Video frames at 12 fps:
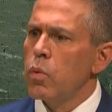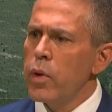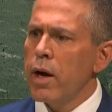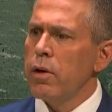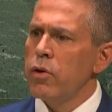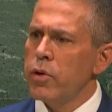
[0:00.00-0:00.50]

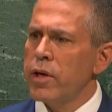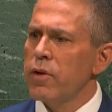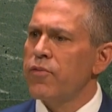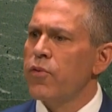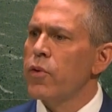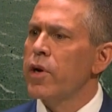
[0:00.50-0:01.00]
We are
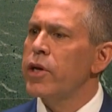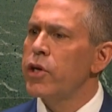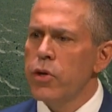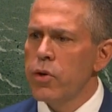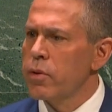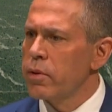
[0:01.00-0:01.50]
looking for a
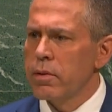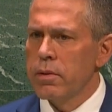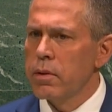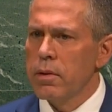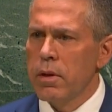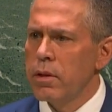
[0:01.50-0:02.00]
cure
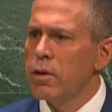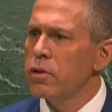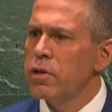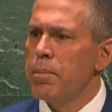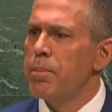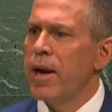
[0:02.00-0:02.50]
and
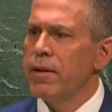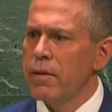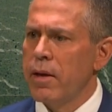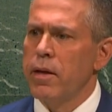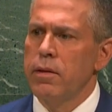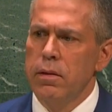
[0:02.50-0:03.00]
not a
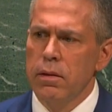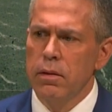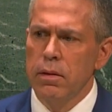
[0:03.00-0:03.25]
band-aid.